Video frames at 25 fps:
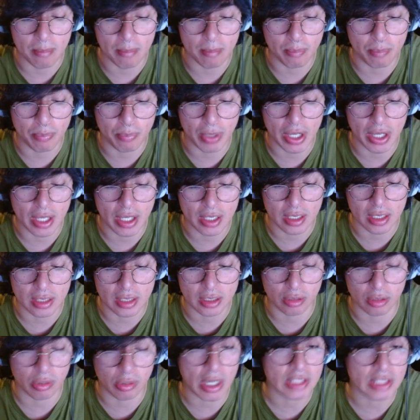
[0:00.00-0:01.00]
but
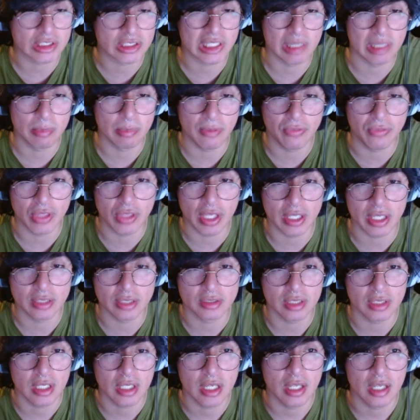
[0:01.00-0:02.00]
in the grand scheme of
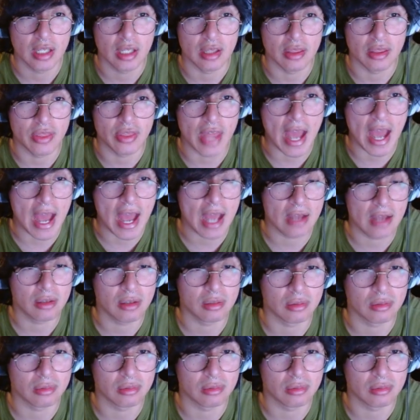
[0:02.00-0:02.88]
things, that